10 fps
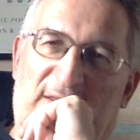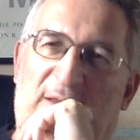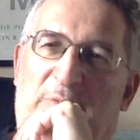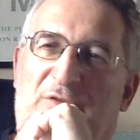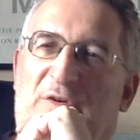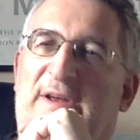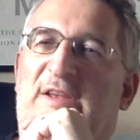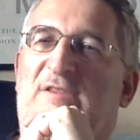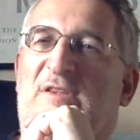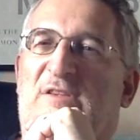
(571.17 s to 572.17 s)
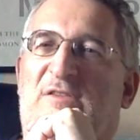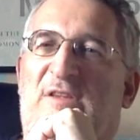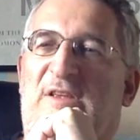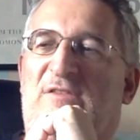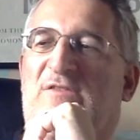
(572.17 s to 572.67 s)
that he portrays is
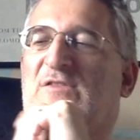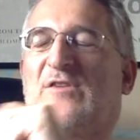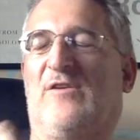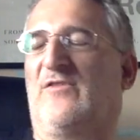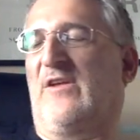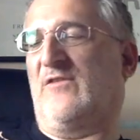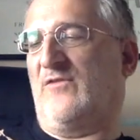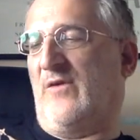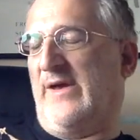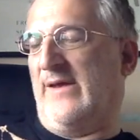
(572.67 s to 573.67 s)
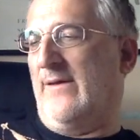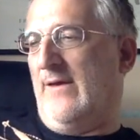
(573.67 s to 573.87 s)
is so satisfying.